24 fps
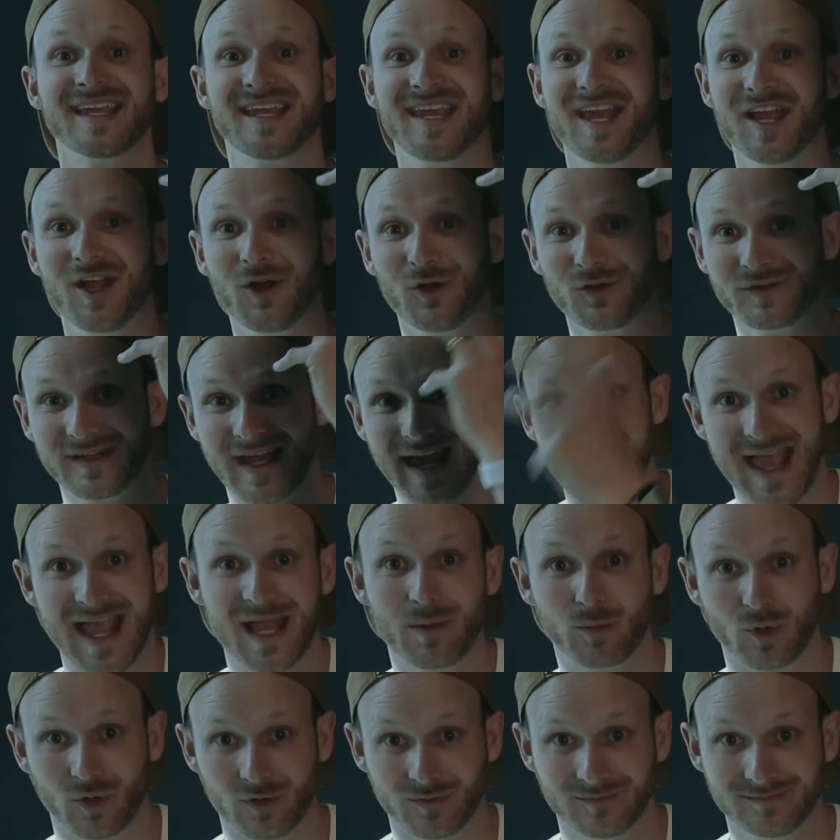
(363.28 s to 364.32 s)
killed
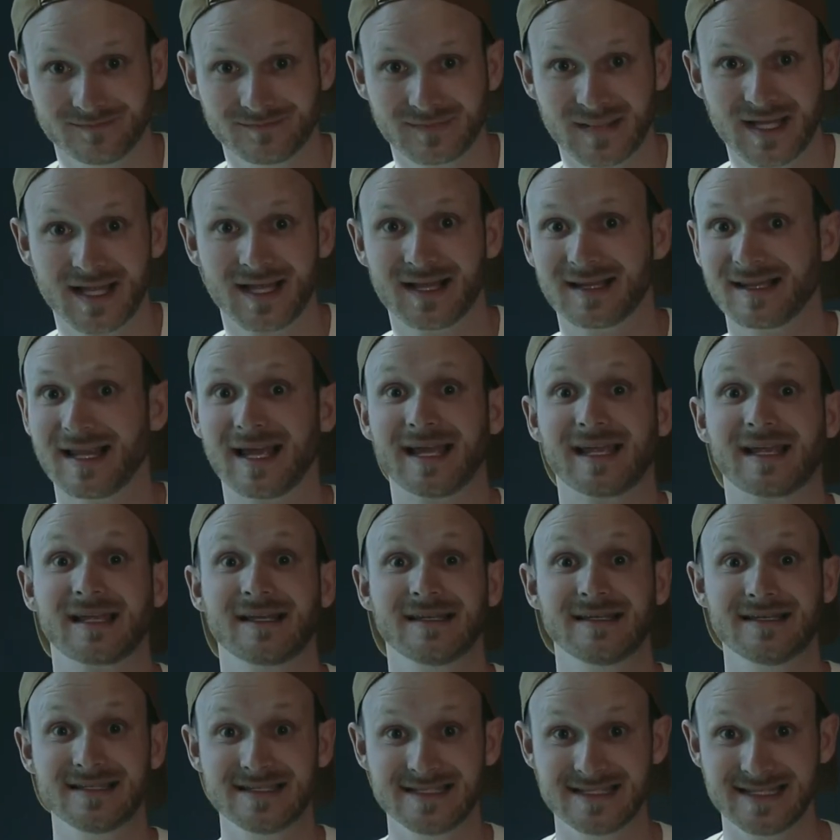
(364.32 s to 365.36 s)
Abel, like
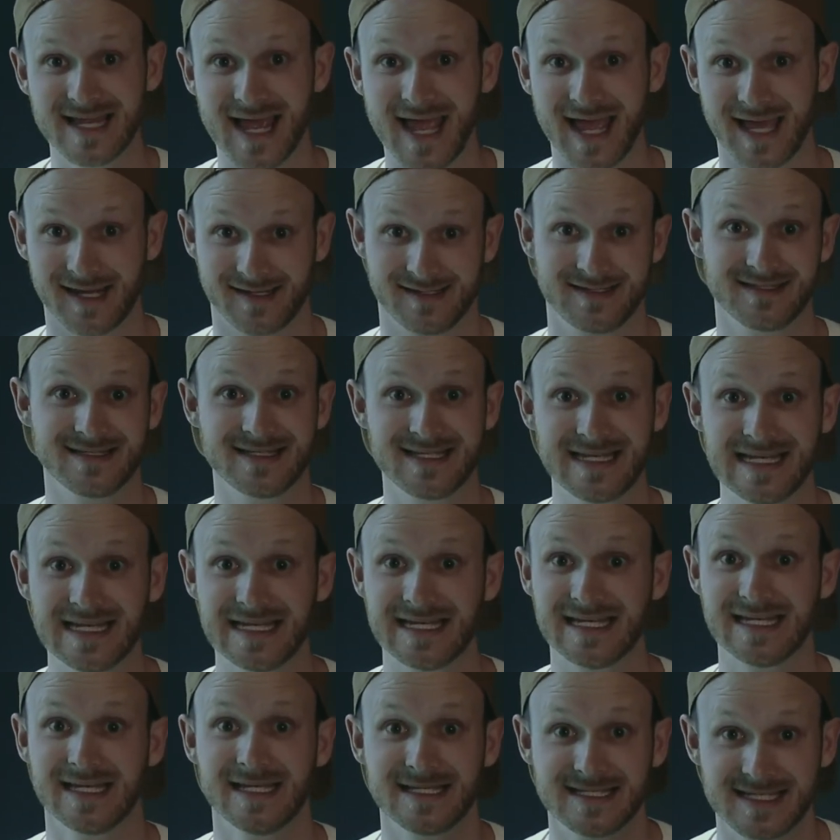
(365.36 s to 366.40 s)
dead, D
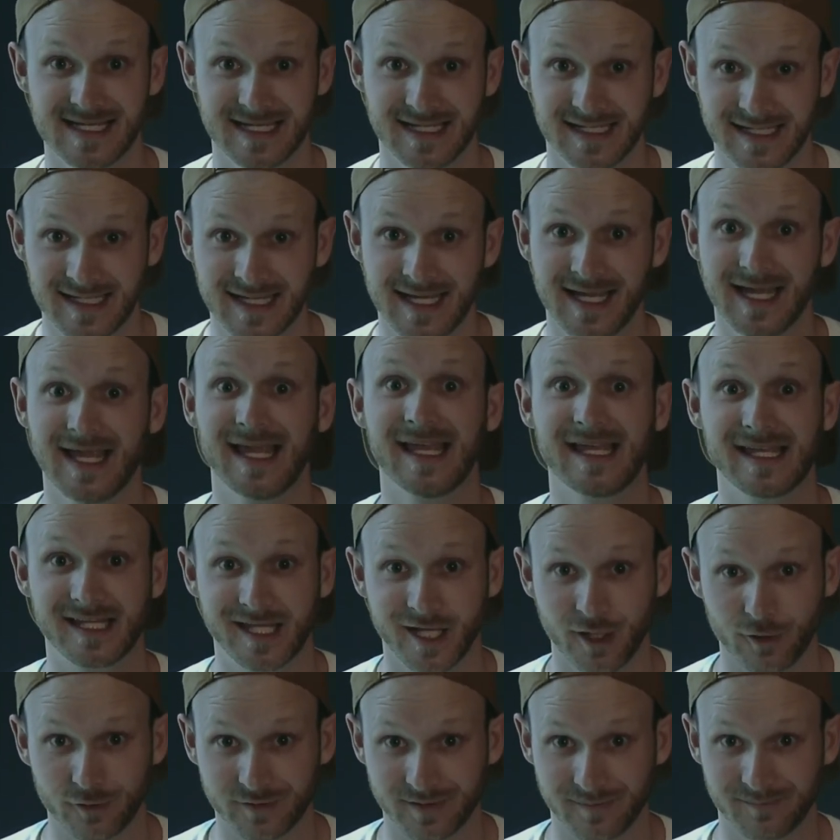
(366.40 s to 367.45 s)
E D. He
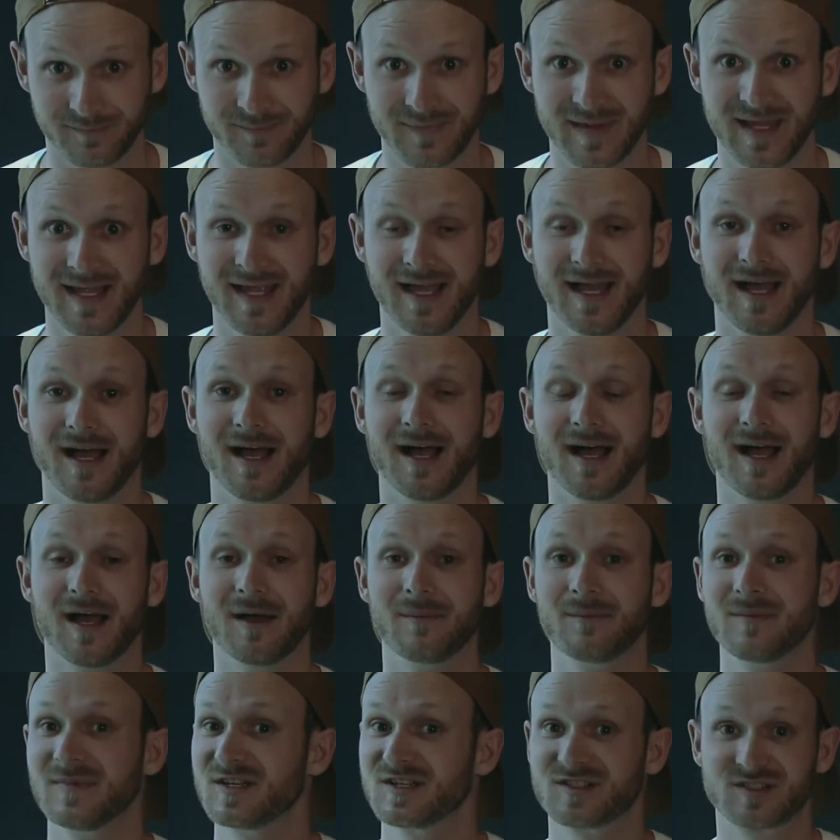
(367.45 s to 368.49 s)
killed him.
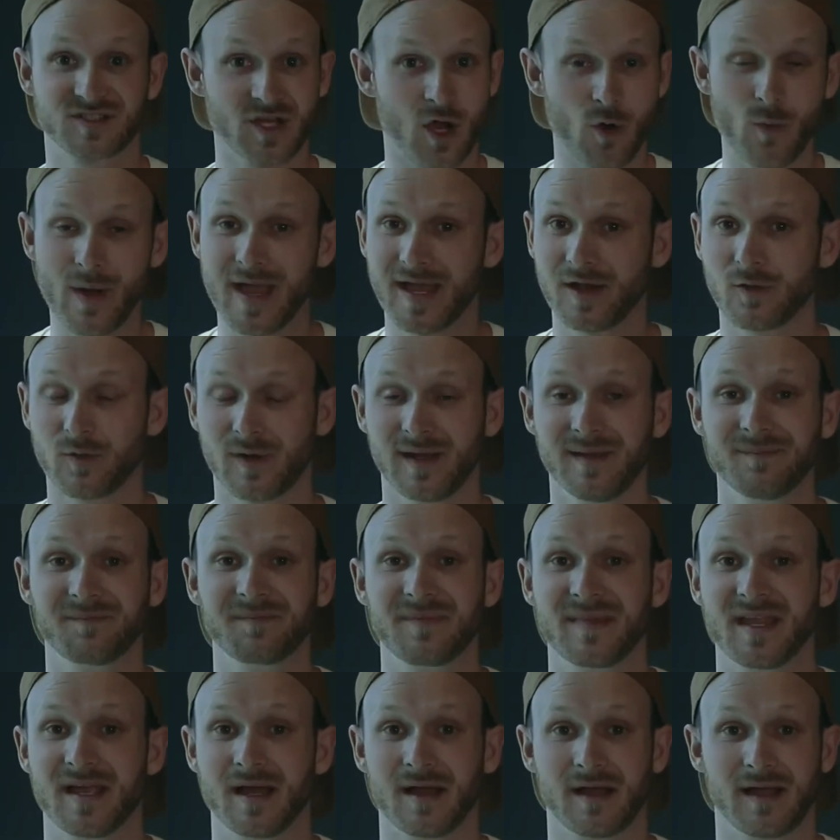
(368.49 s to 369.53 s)
Um, so angry
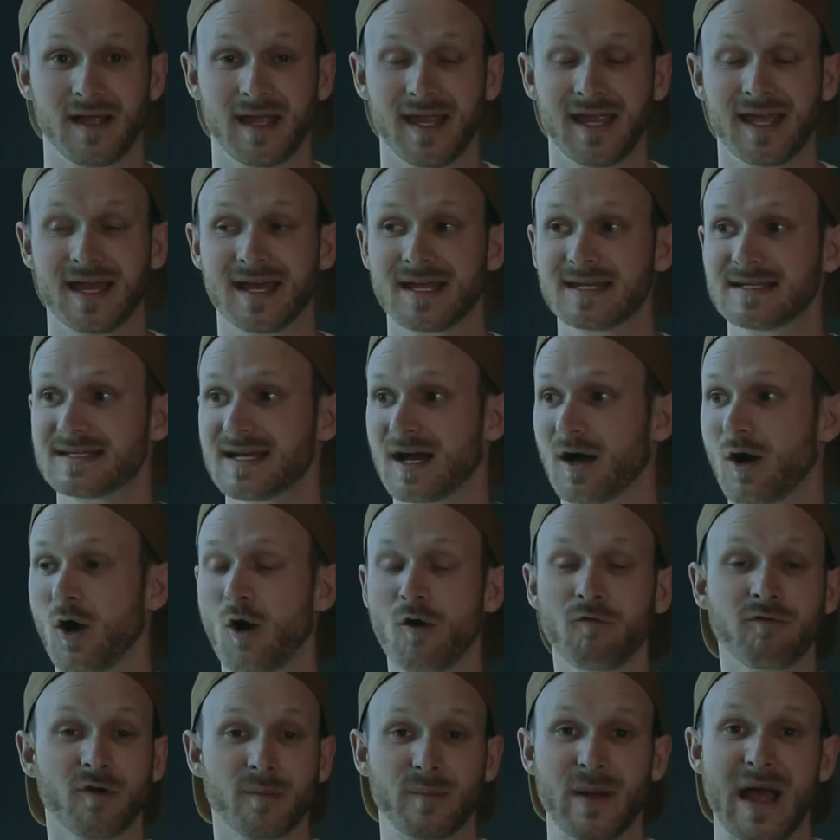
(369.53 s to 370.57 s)
and uh,
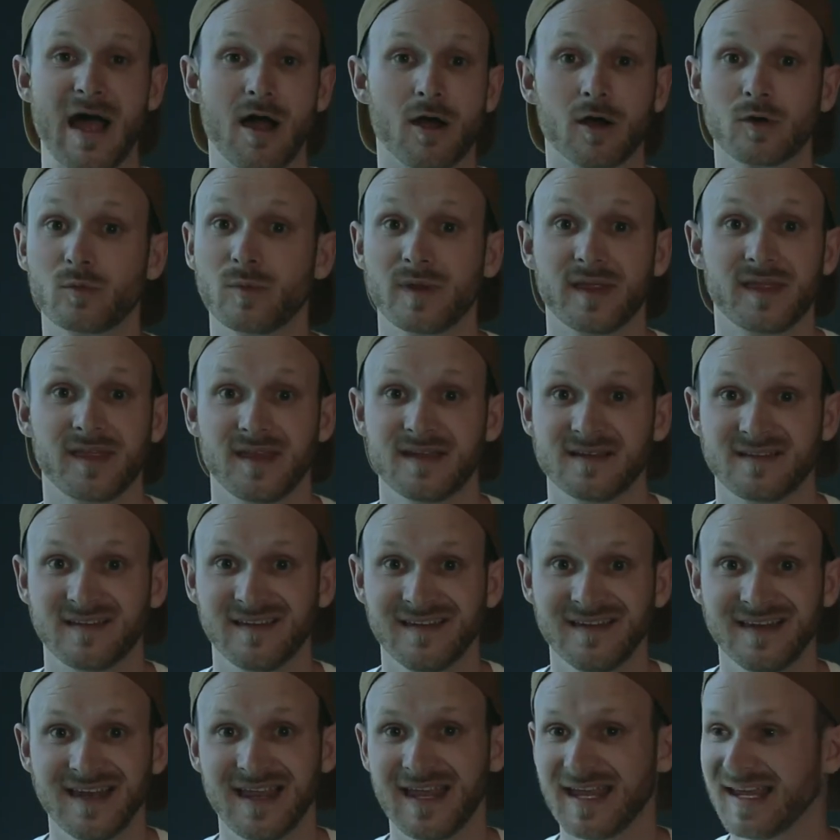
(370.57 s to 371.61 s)
overpowered with his
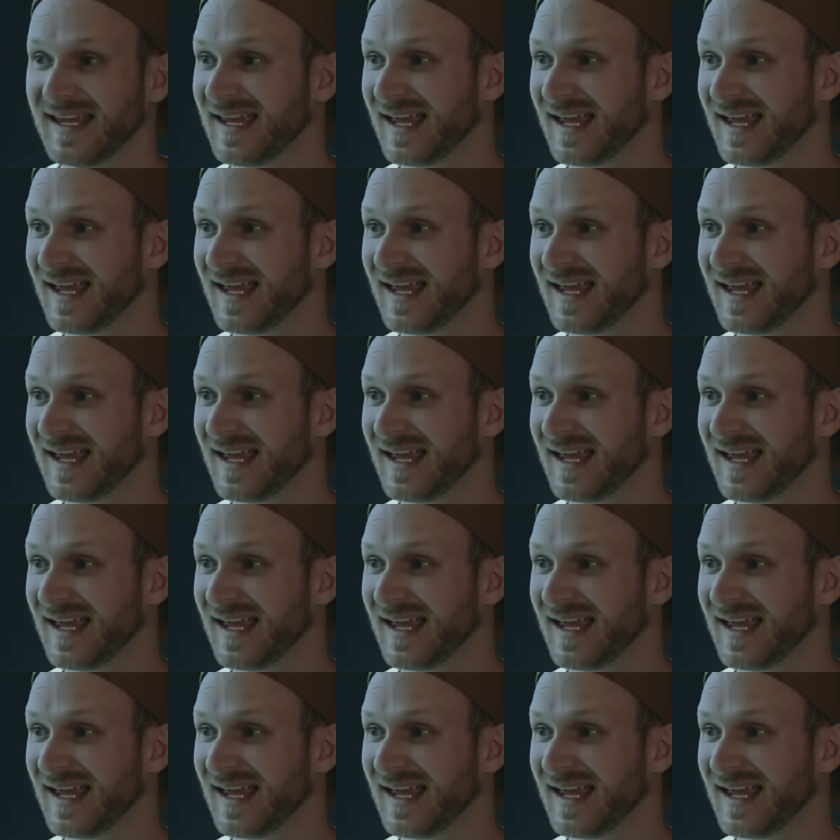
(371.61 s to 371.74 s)
n-